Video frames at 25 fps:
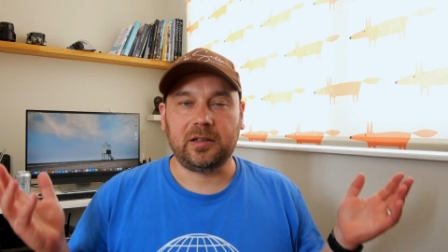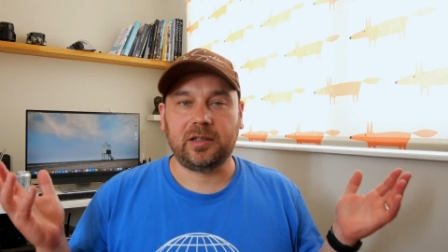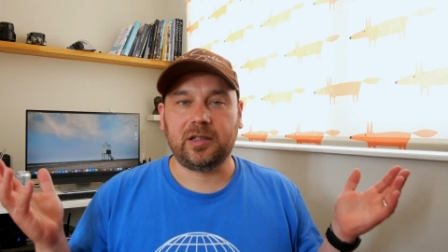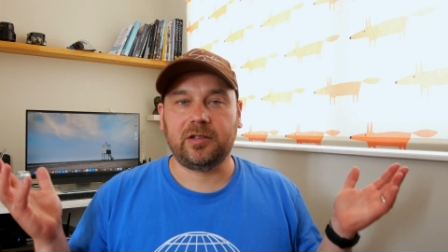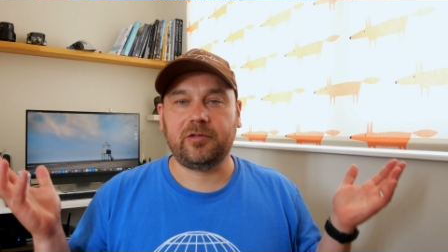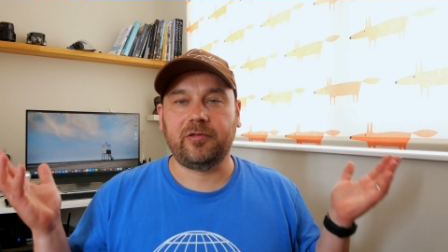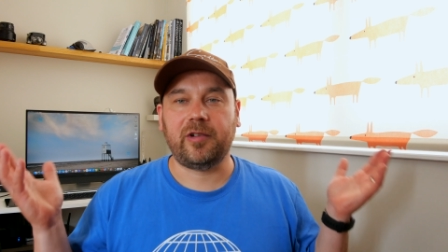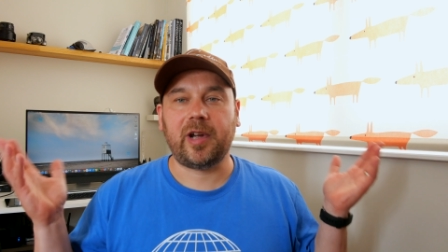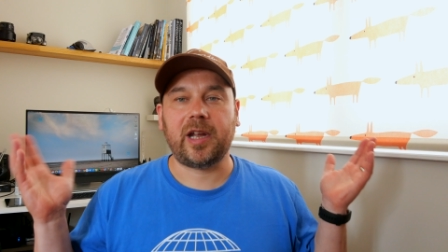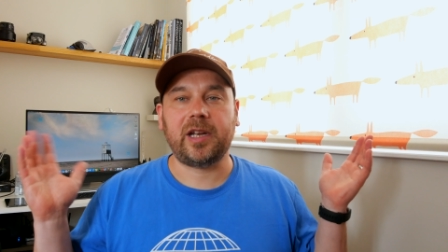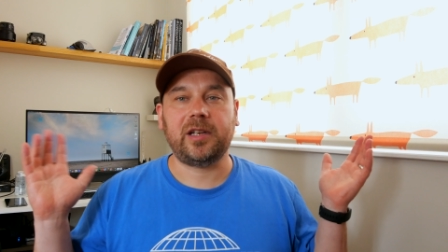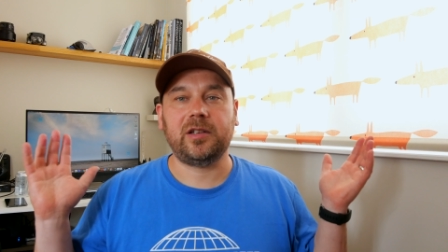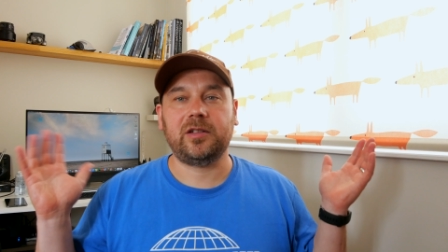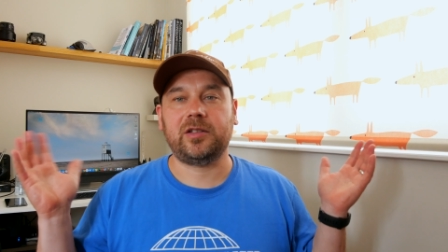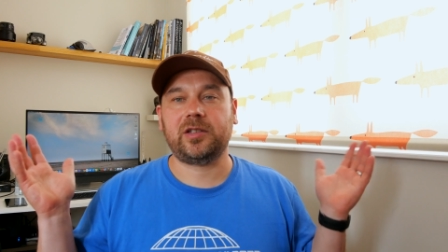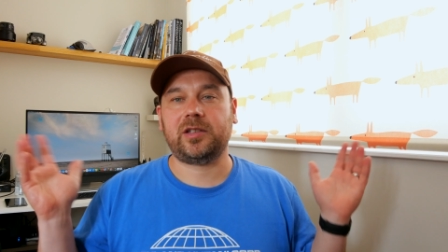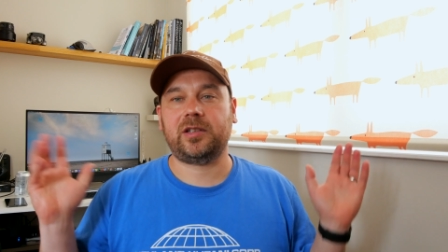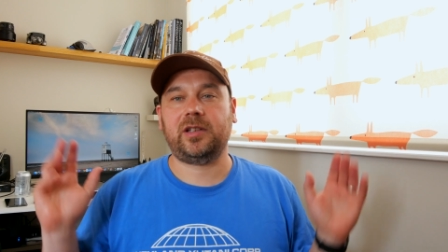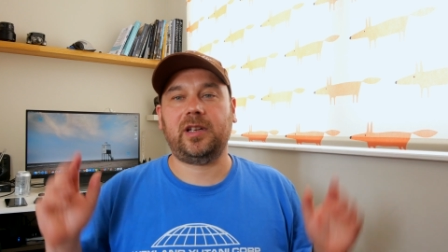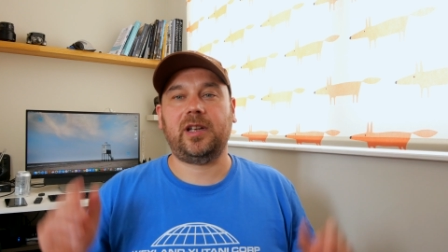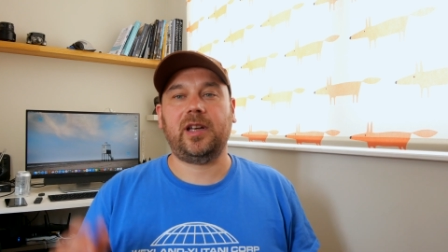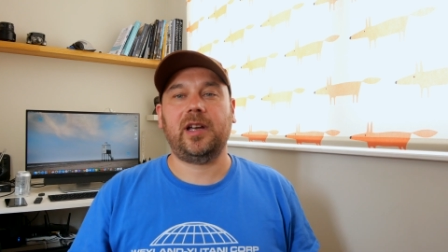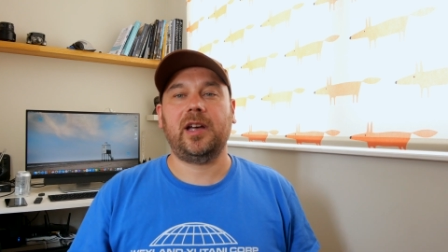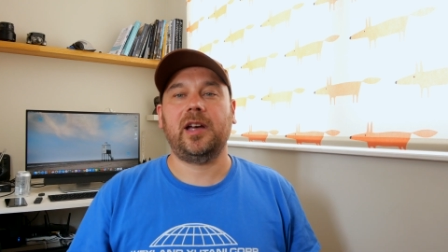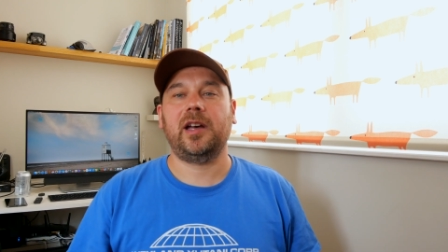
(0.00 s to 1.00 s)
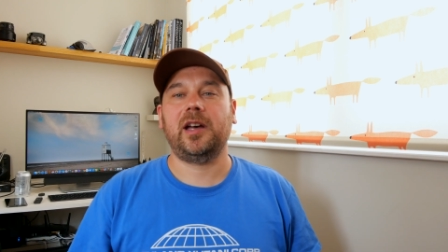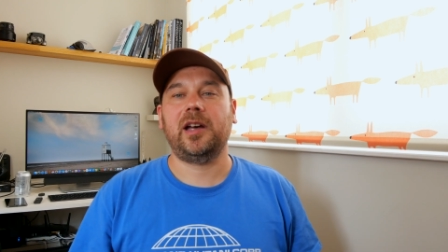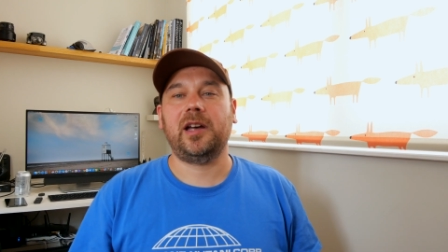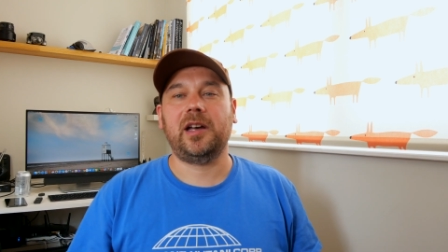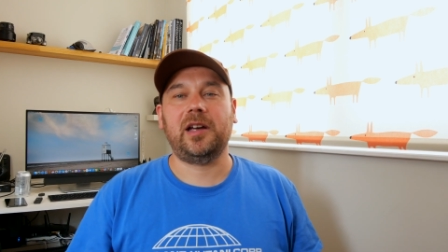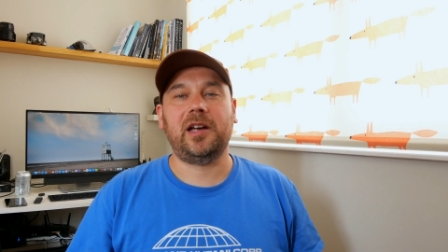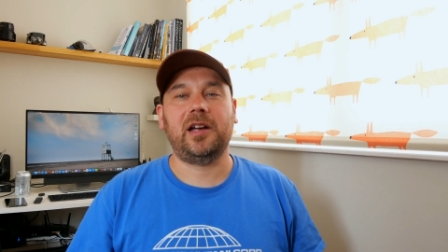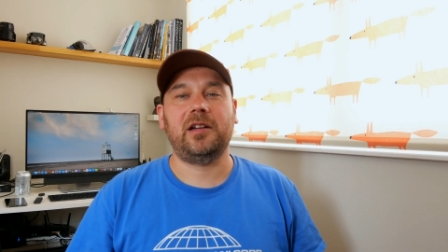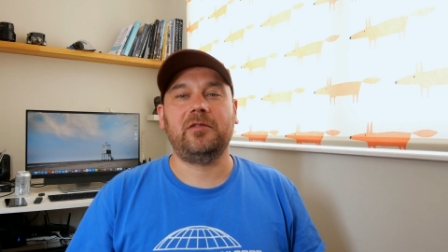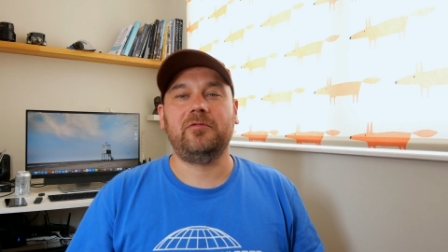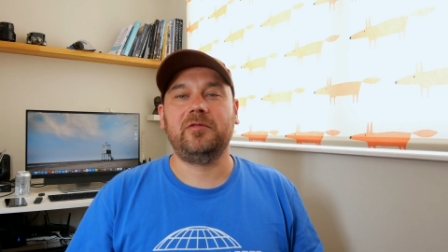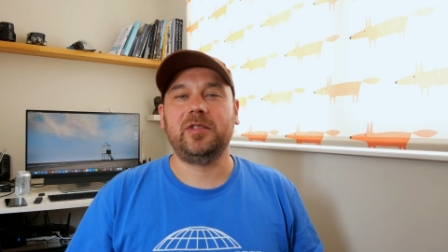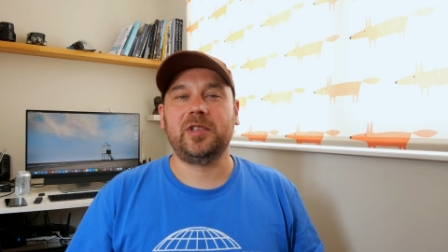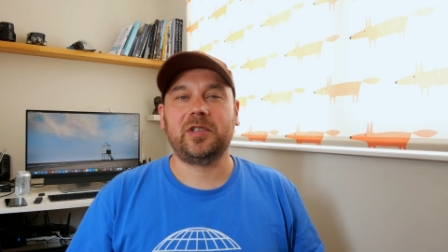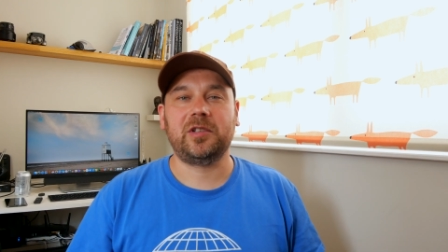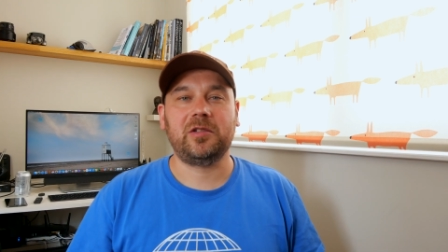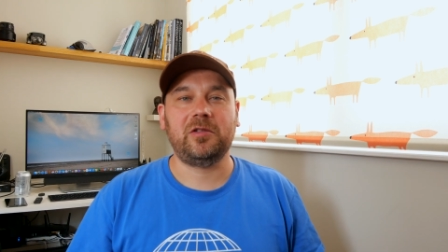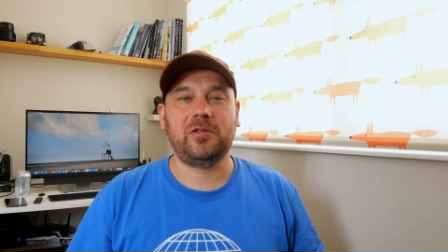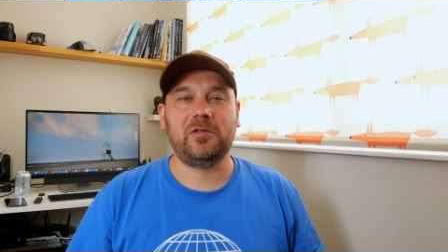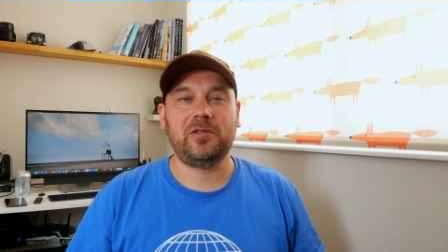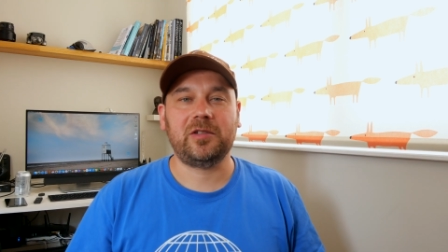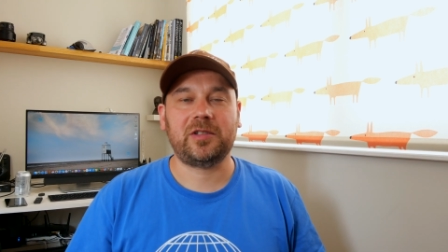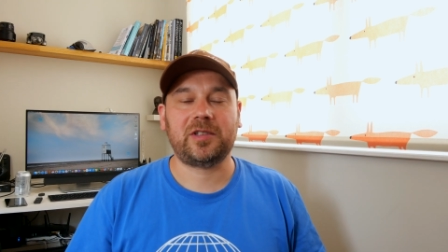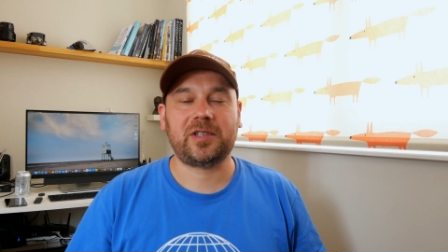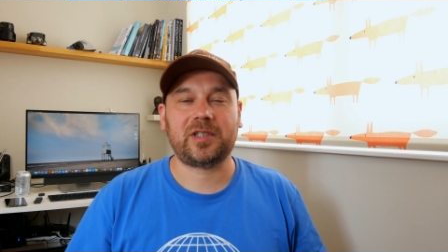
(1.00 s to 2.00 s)
Great
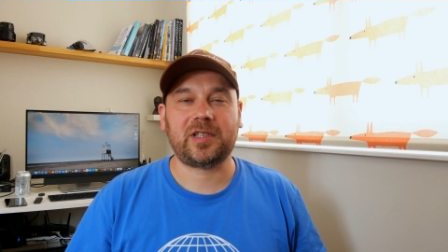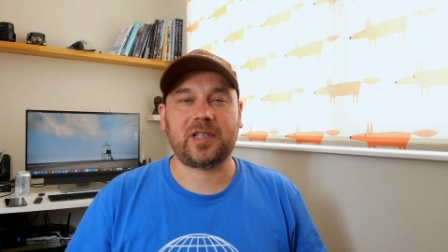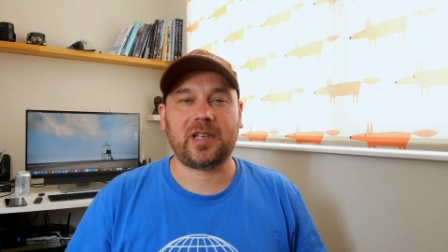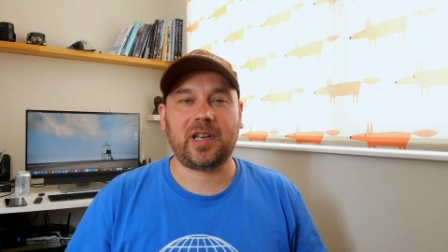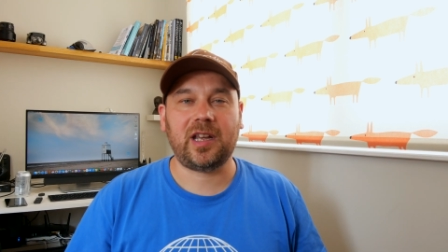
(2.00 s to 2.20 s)
resource.